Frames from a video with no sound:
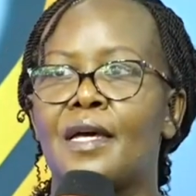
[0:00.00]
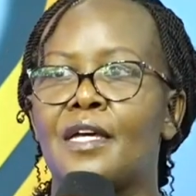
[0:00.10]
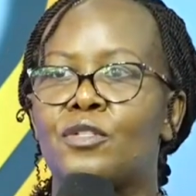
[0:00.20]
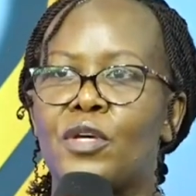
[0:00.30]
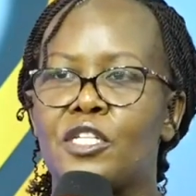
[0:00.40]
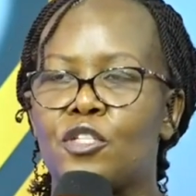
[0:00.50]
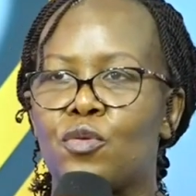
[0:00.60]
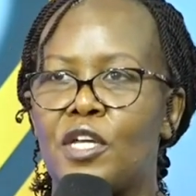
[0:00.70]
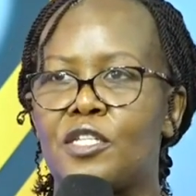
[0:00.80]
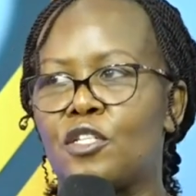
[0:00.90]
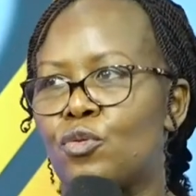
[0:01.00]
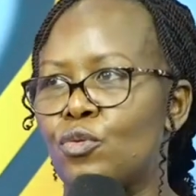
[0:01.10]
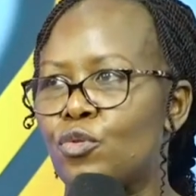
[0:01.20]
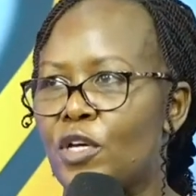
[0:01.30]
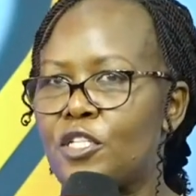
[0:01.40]
Uh, twenty twenty
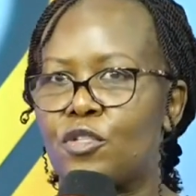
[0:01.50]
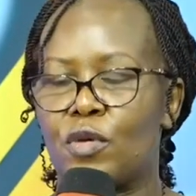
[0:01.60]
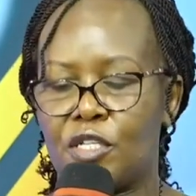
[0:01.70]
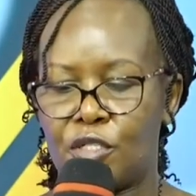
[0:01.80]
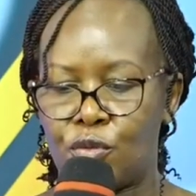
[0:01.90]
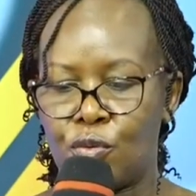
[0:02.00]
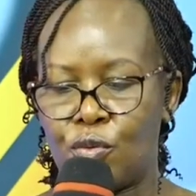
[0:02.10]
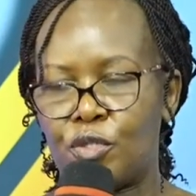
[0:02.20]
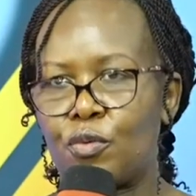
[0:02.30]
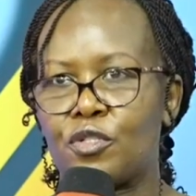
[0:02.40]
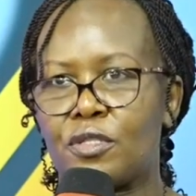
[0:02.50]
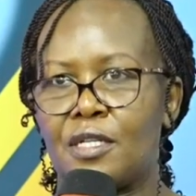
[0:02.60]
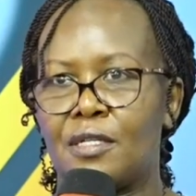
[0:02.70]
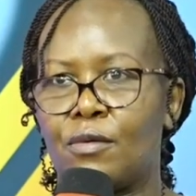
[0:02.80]
to twenty twenty-two, it was,